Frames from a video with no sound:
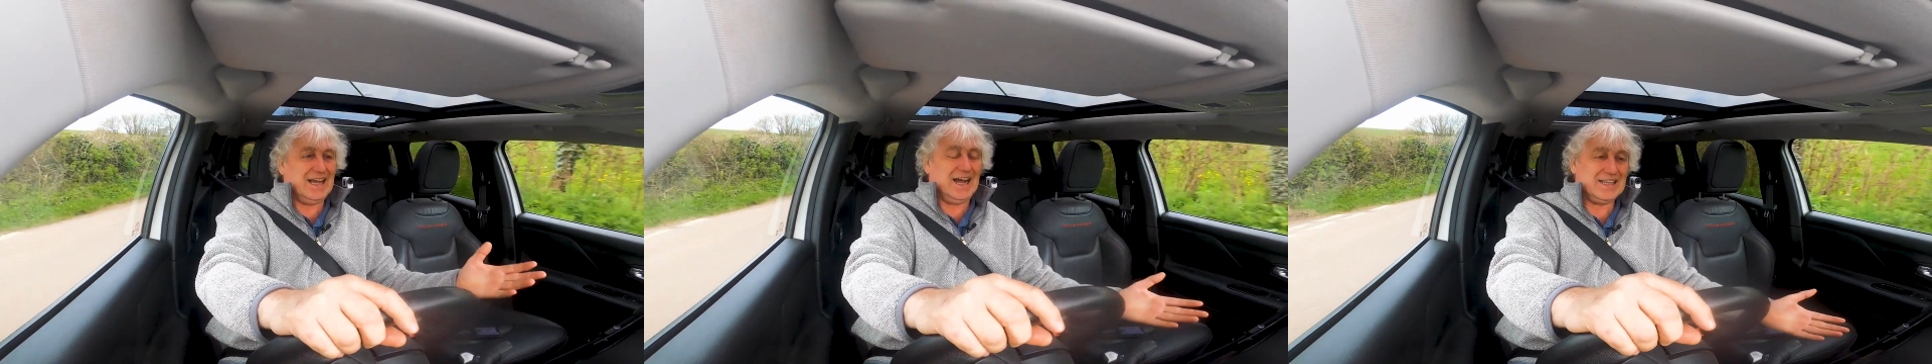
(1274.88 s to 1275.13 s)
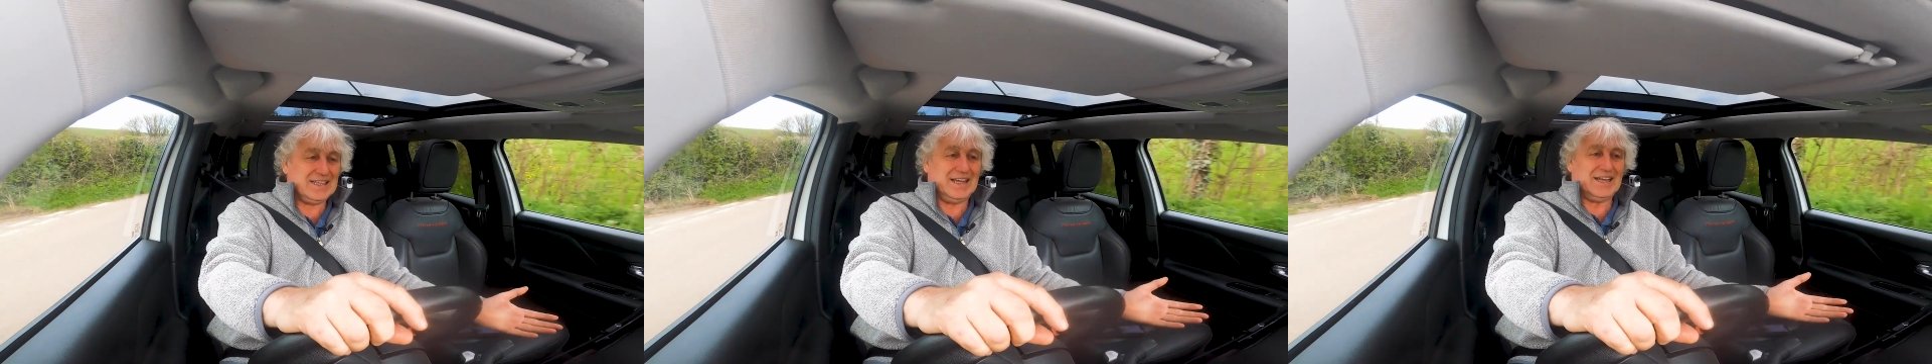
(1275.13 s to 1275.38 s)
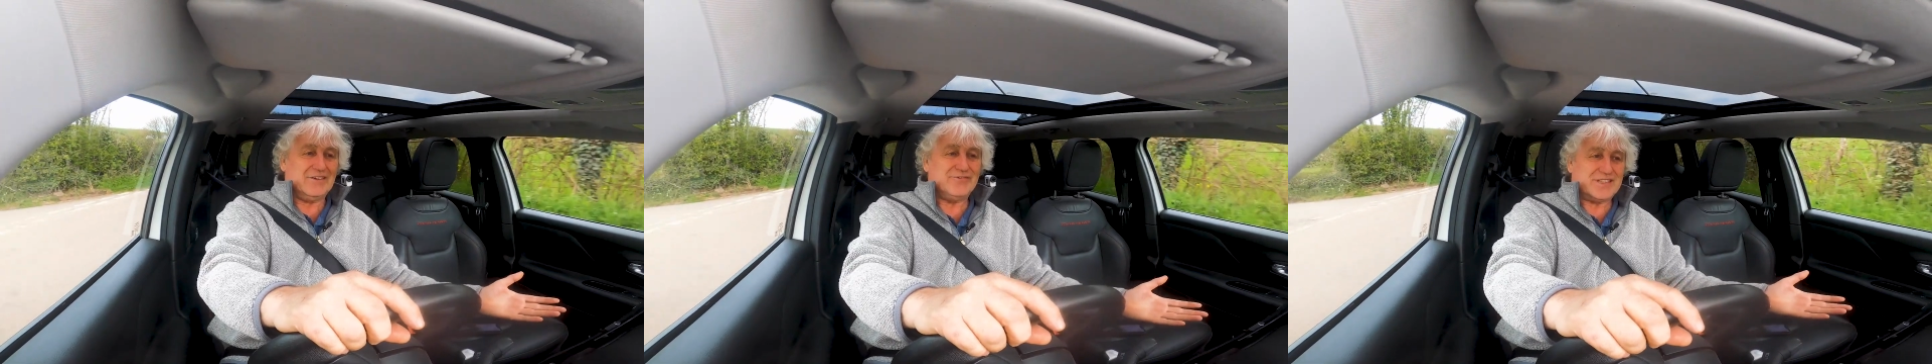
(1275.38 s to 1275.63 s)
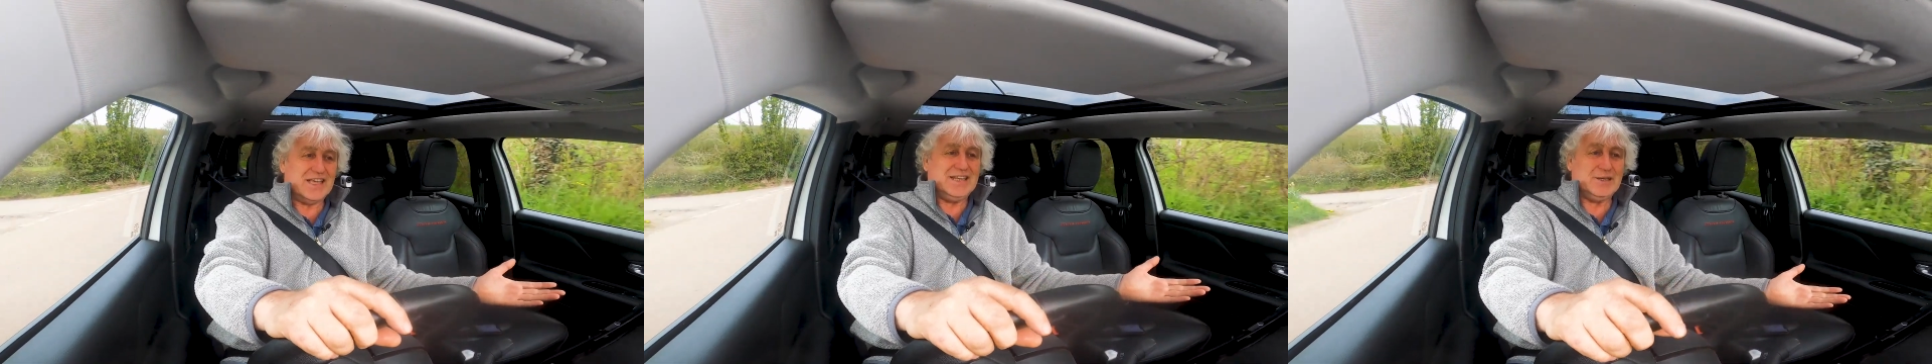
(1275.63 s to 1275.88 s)
I've
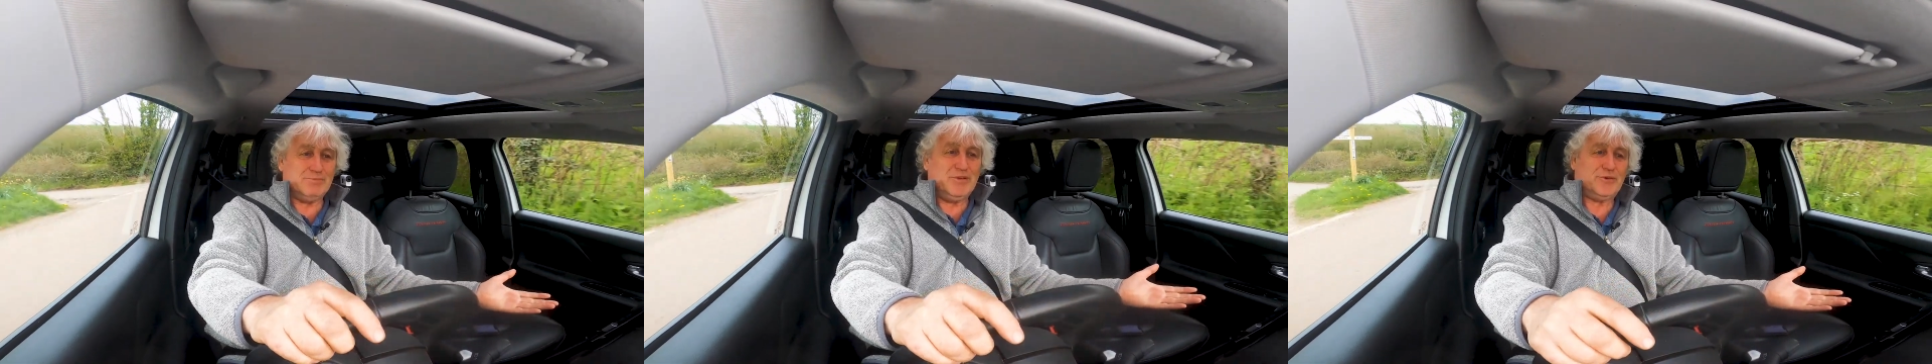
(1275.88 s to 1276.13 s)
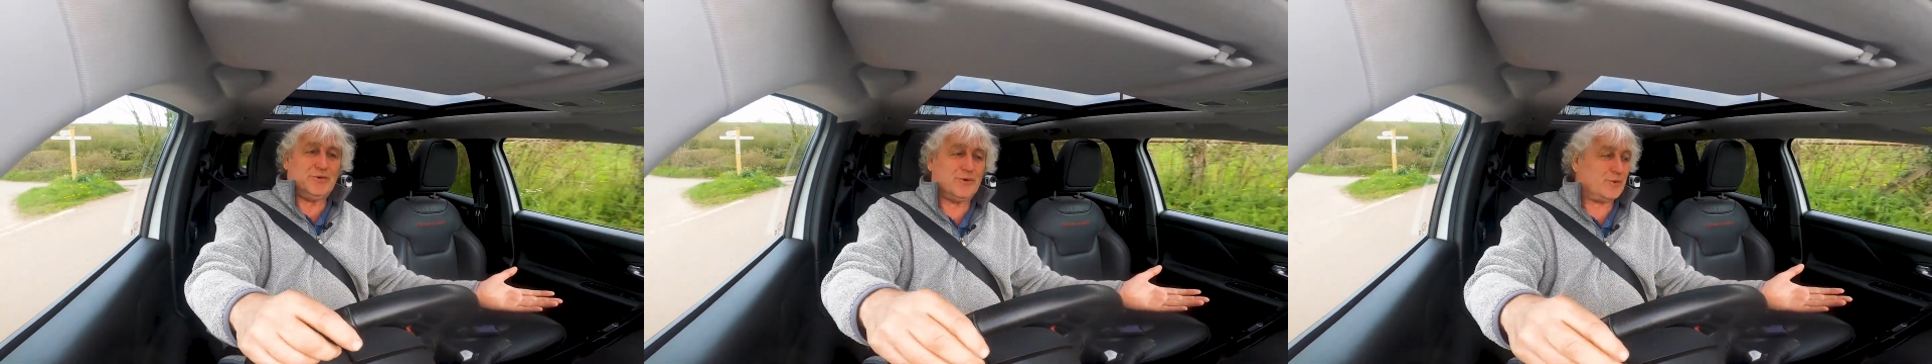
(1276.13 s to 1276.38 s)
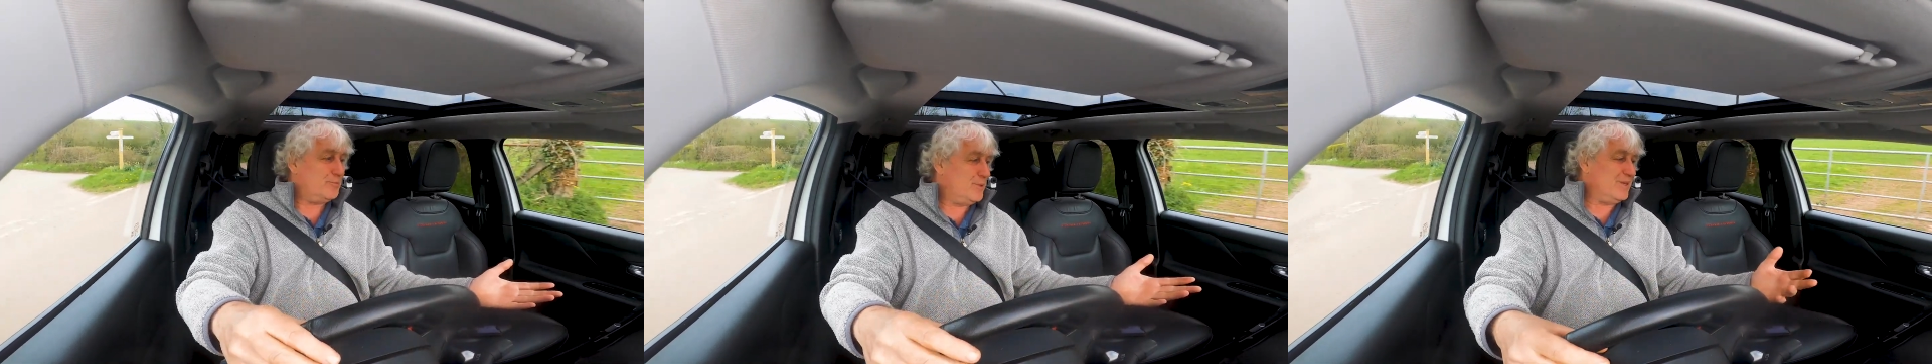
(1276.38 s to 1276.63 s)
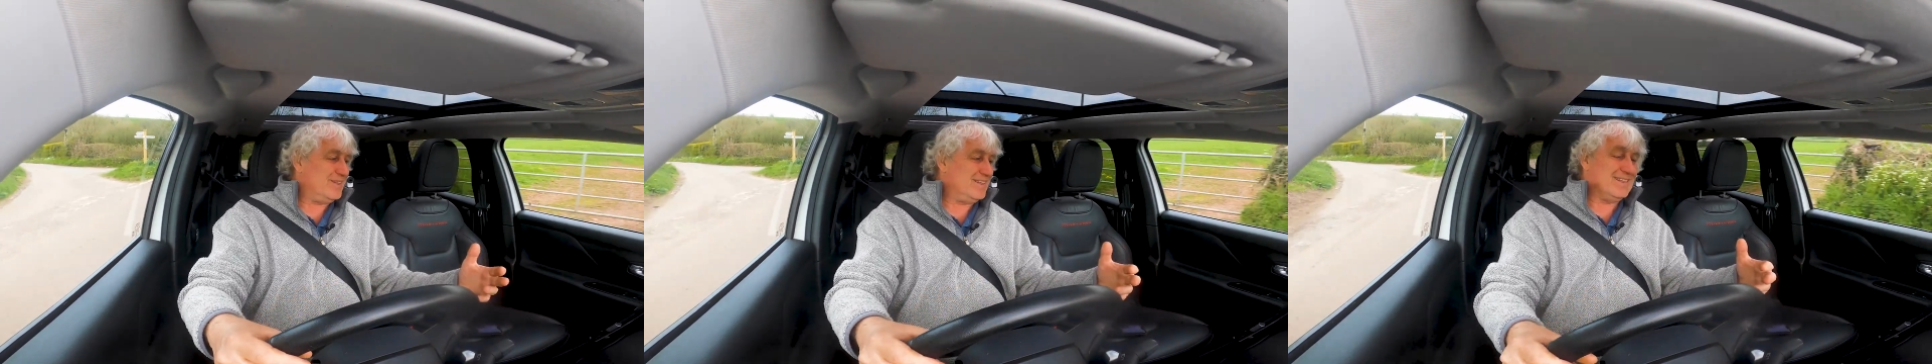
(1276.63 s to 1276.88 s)
said it before, but